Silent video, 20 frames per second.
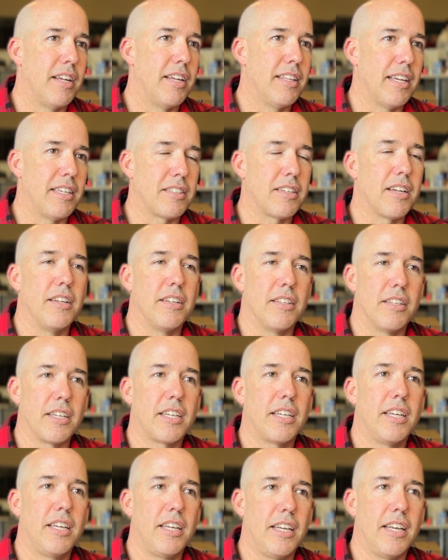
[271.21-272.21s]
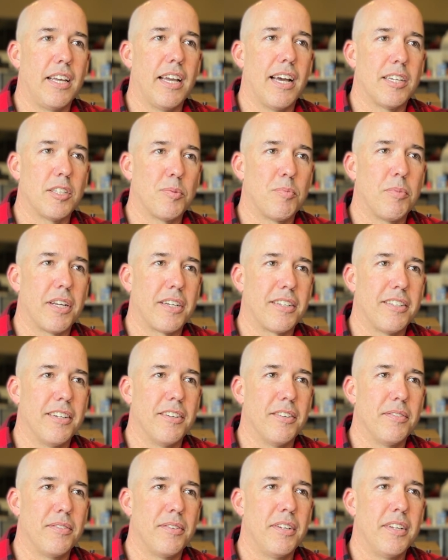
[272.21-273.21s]
And that's kind of the key aspect
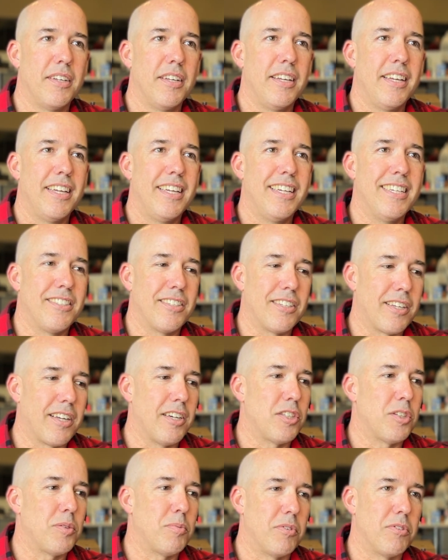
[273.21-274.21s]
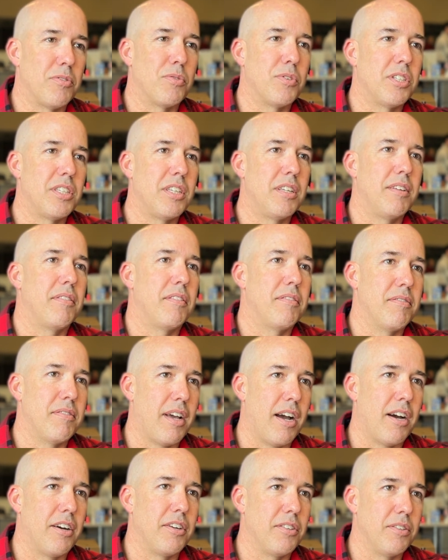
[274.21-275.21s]
of, is the customer receiving
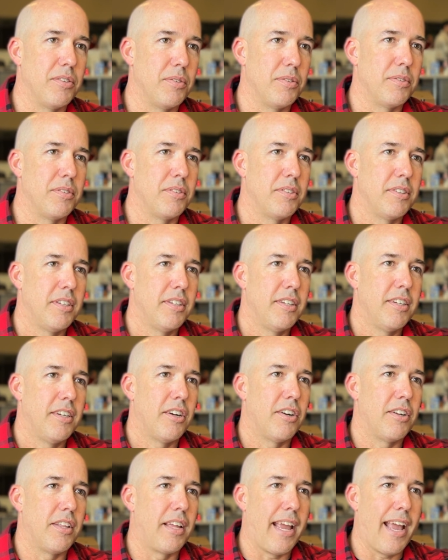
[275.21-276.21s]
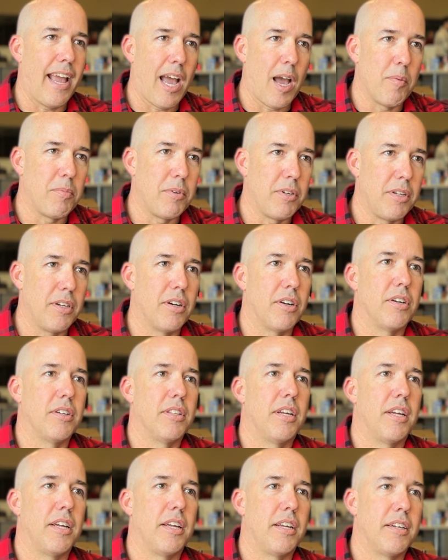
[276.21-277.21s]
value? Are they happy? Are
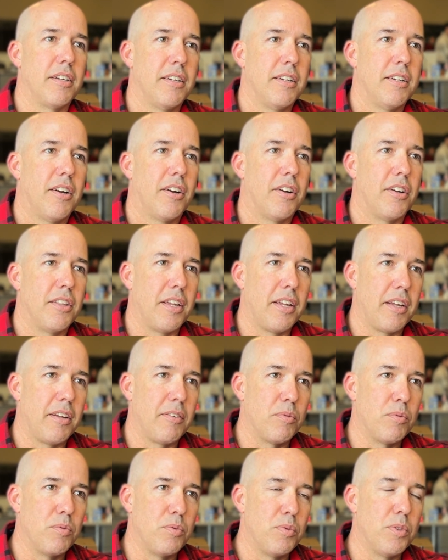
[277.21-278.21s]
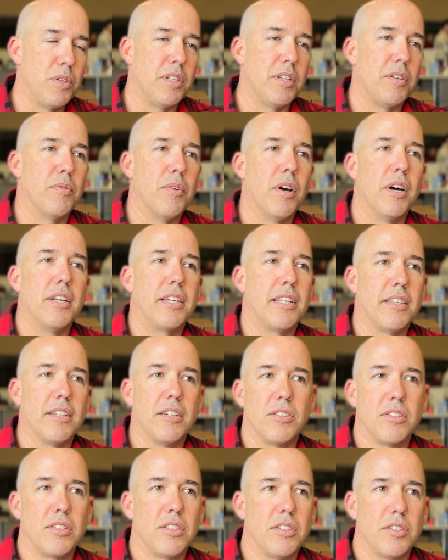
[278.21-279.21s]
they really running
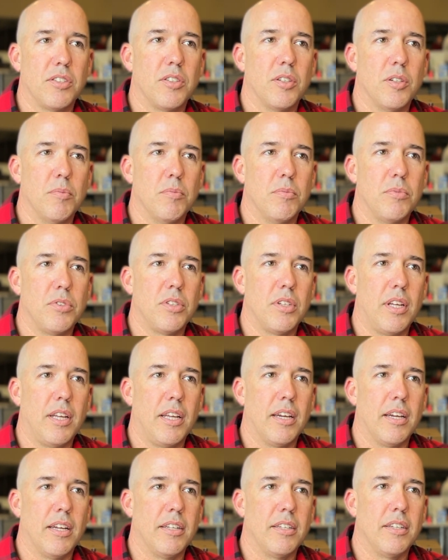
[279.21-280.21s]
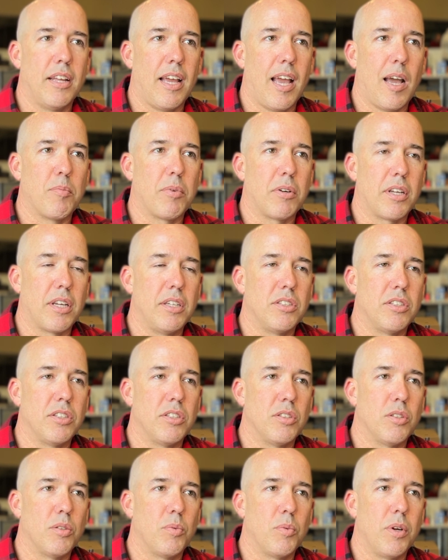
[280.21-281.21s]
their systems and
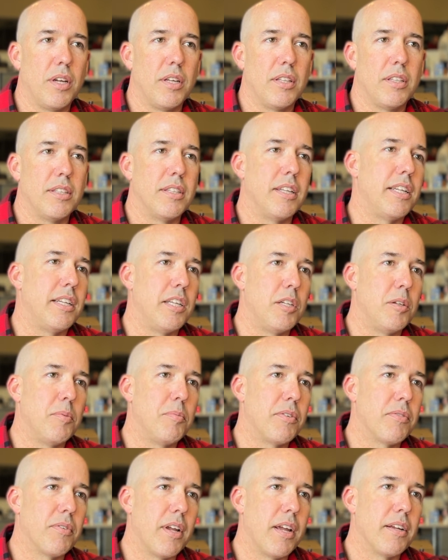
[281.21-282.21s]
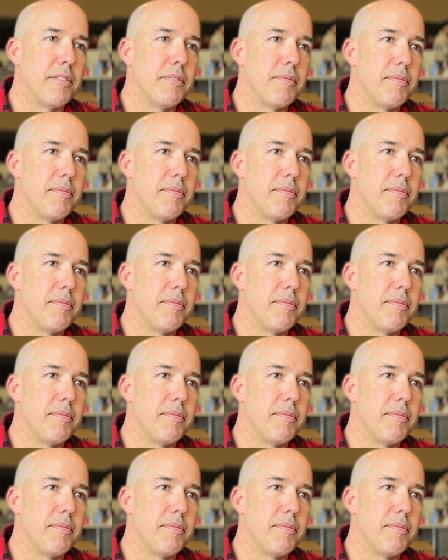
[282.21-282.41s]
applications the way that they need to be ran?